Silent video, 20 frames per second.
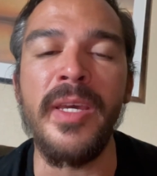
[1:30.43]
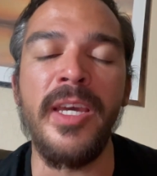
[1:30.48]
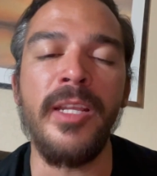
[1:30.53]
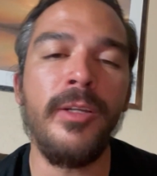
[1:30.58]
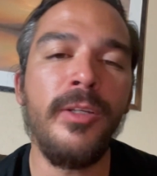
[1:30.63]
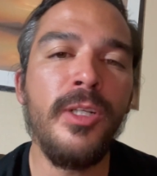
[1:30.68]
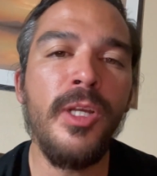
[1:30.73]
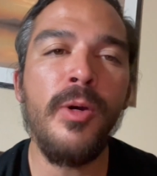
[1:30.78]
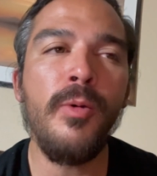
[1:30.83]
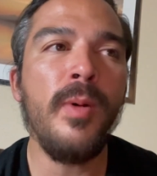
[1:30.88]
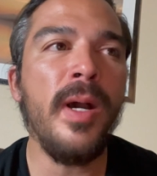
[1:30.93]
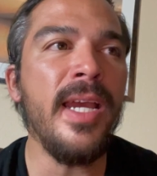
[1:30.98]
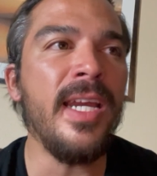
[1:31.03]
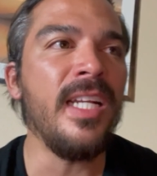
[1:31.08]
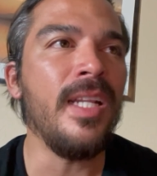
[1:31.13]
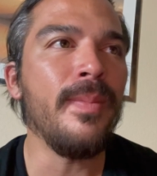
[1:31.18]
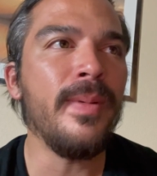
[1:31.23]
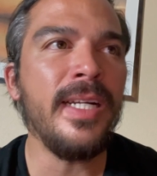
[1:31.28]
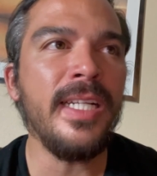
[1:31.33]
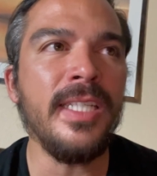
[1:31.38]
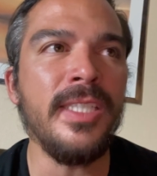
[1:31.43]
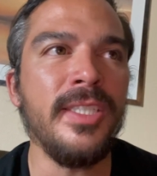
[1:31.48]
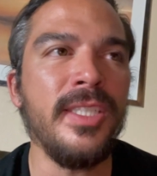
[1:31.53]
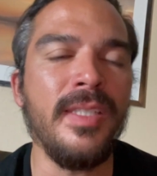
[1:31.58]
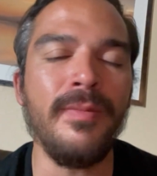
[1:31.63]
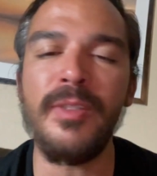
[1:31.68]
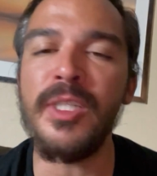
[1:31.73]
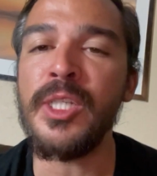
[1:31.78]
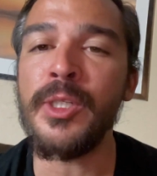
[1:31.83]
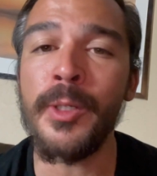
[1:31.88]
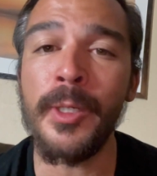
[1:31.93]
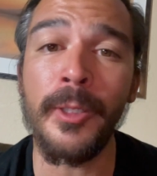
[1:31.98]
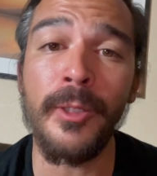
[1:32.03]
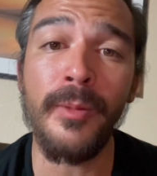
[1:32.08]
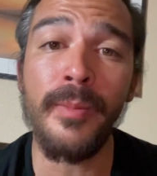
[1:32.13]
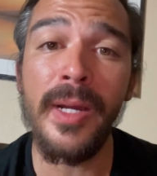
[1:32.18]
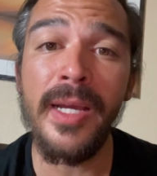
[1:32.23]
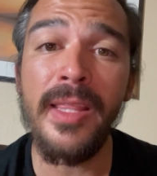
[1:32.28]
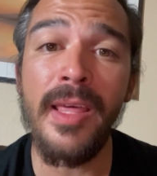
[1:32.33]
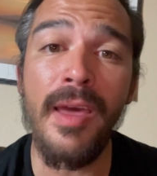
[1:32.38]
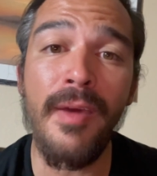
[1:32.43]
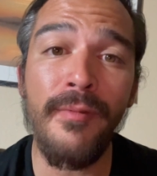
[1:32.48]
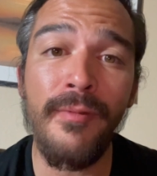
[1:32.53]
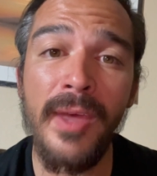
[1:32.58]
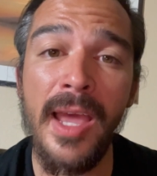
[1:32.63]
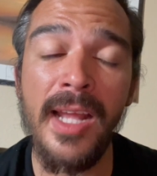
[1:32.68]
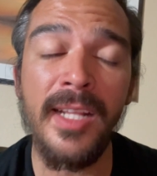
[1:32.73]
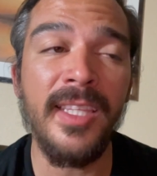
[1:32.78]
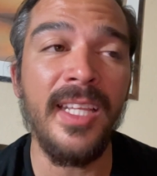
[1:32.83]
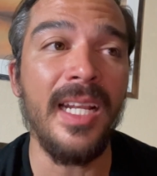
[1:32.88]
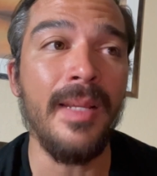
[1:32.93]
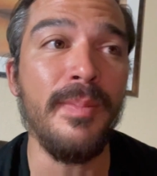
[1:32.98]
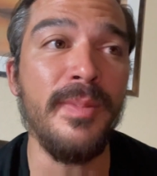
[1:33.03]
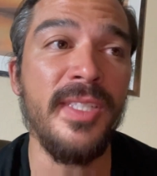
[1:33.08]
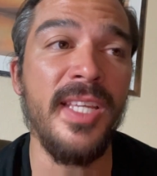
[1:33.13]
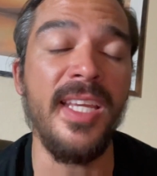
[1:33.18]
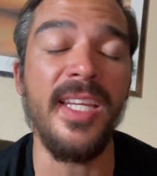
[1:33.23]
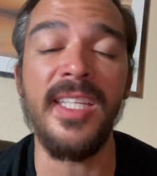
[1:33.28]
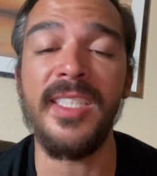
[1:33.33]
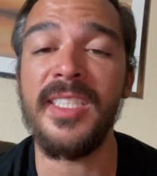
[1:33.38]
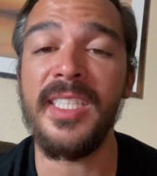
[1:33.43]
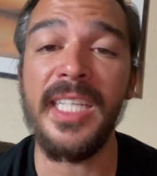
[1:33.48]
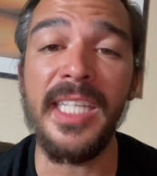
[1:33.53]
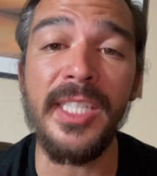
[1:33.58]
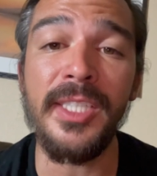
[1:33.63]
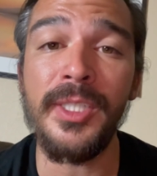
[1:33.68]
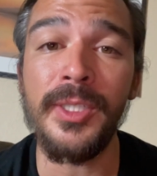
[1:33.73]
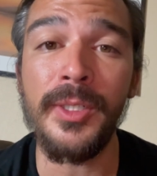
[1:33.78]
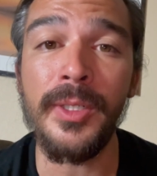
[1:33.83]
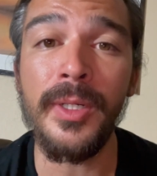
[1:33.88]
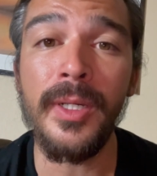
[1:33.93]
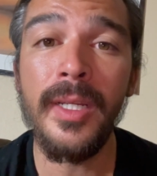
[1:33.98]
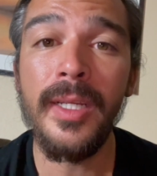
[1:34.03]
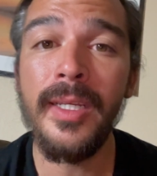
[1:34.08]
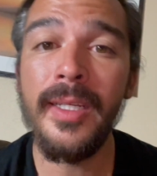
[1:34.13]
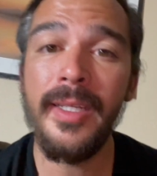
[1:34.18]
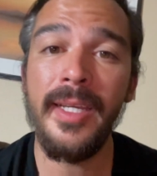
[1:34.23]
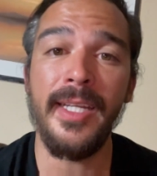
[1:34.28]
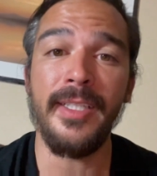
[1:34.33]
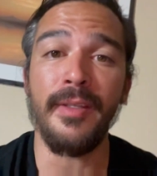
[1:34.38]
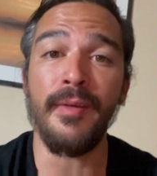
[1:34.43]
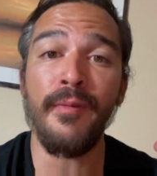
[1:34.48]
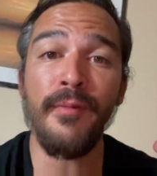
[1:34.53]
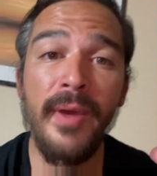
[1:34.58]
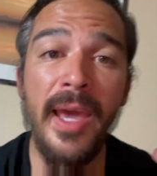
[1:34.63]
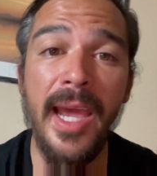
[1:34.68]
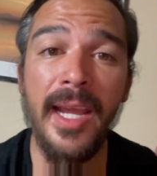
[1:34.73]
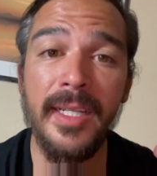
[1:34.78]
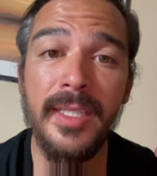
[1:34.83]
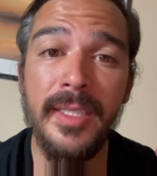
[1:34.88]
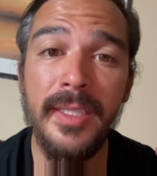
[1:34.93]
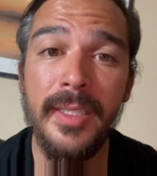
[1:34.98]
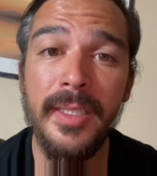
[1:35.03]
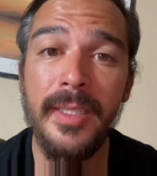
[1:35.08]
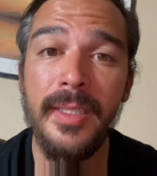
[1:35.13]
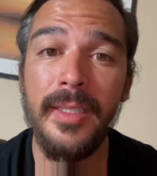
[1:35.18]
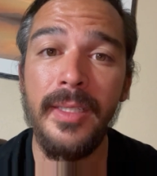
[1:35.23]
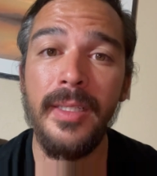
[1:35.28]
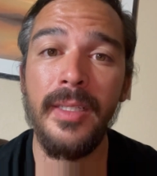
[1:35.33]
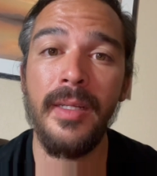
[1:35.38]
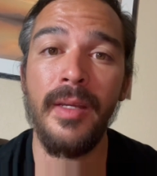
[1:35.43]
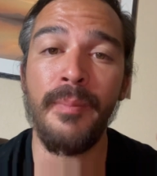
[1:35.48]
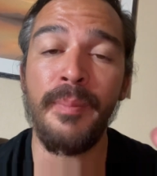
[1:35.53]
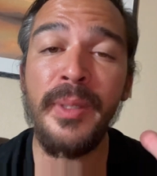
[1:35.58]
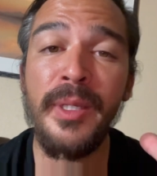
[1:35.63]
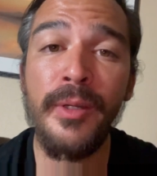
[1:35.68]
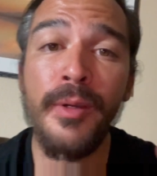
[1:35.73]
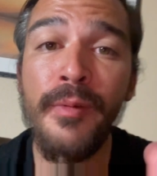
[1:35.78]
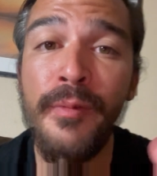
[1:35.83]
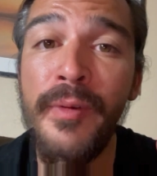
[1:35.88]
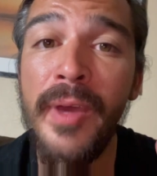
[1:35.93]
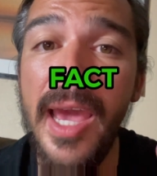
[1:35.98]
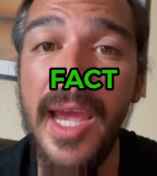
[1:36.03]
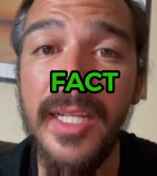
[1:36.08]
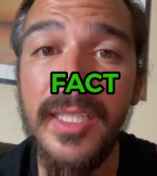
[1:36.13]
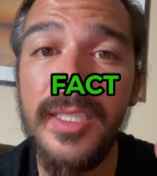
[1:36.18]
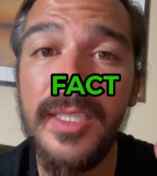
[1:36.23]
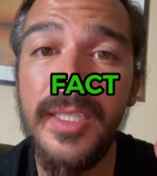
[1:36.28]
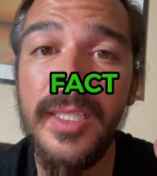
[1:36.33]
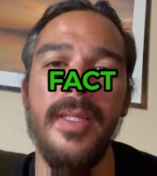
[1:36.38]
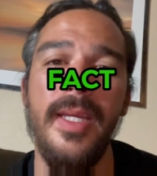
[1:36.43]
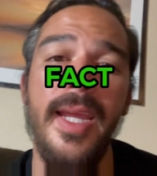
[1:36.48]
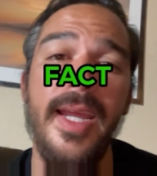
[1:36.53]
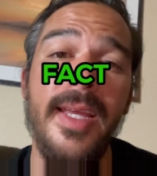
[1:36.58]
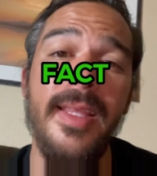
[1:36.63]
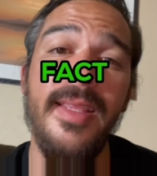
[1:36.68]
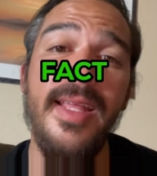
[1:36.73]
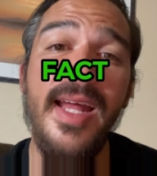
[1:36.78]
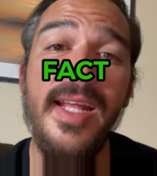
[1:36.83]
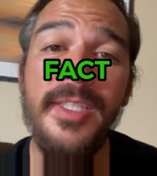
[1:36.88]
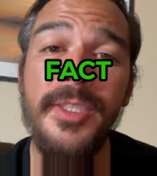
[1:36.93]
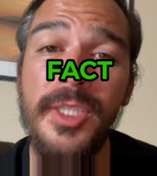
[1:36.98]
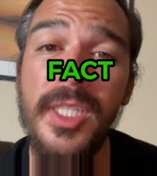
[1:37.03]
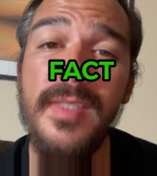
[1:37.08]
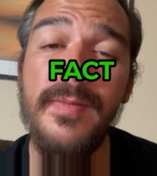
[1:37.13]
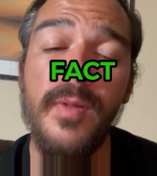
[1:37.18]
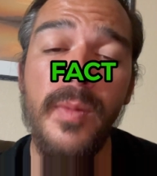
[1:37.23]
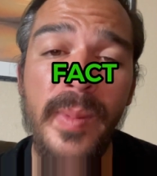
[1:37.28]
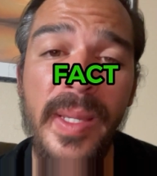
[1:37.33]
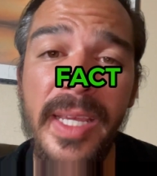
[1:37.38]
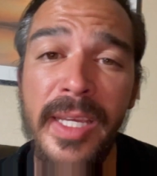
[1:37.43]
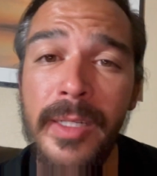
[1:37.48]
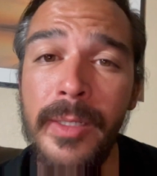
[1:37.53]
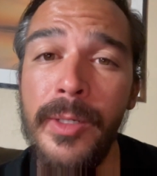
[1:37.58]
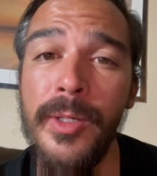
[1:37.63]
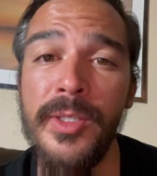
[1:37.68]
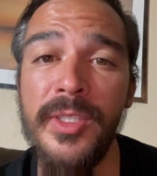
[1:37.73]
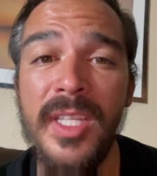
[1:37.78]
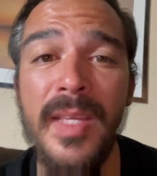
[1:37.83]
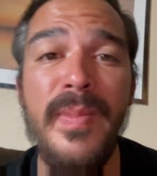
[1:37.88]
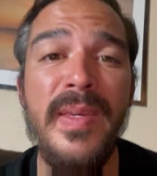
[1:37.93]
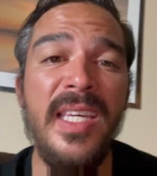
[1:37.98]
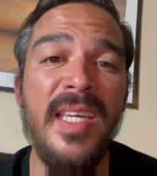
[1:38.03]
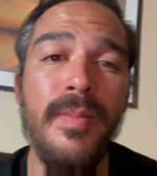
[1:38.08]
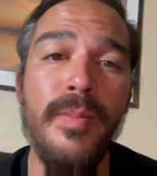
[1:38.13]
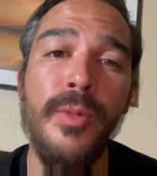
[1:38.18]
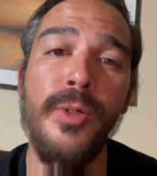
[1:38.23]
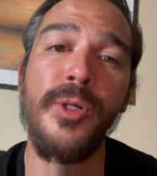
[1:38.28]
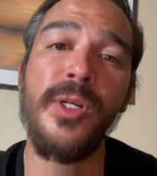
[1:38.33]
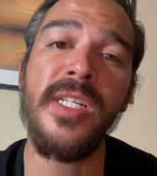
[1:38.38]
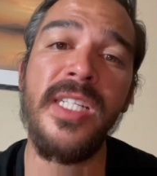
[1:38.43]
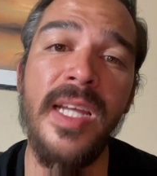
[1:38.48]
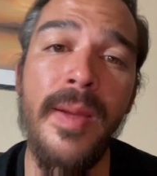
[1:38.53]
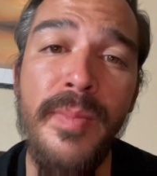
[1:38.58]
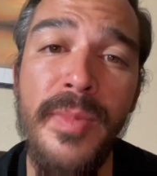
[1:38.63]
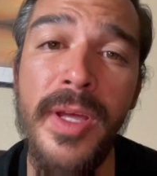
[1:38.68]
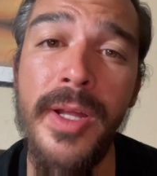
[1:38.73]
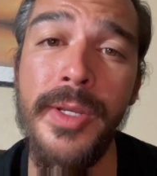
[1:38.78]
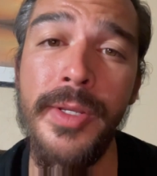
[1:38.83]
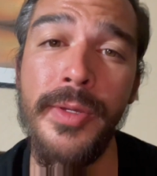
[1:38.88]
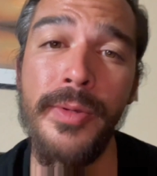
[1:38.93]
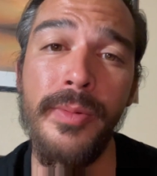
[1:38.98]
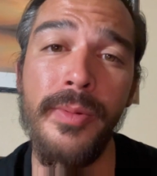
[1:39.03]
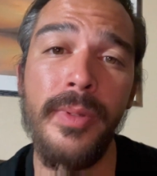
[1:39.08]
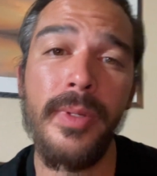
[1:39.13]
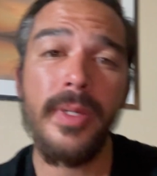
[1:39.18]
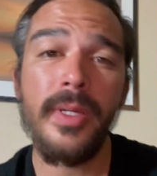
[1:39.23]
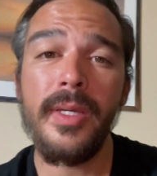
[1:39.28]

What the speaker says: I don't know why anybody's even triggered by that fact that I'm saying it's easier. It's a fact, a pure fact. And that's just for beginners. Let me get more in depth on you.